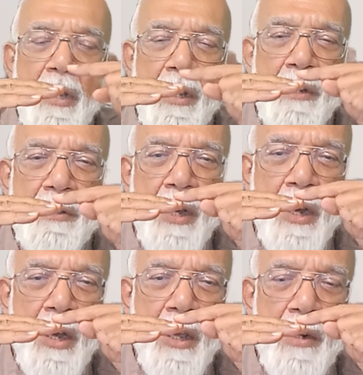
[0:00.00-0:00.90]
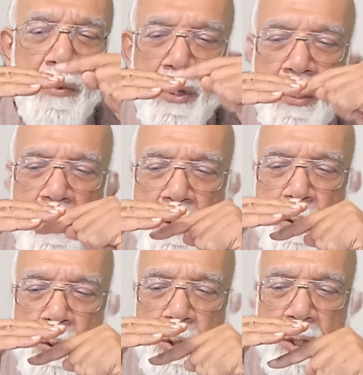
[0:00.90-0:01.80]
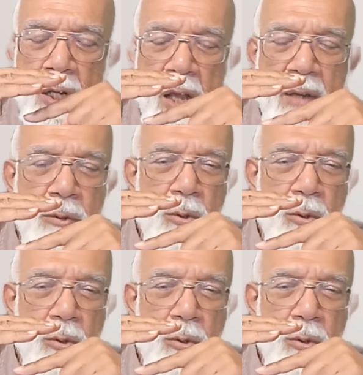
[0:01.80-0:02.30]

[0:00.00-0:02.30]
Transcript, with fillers: here is the higher awareness. You still have